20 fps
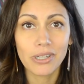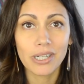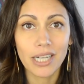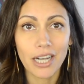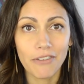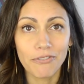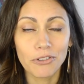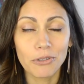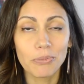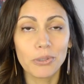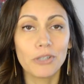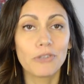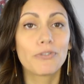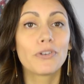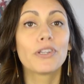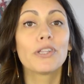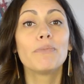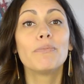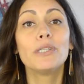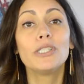uncomfortable
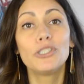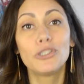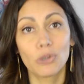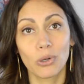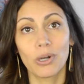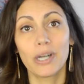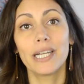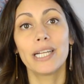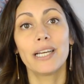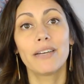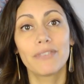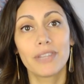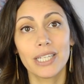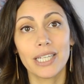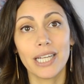for the majority of the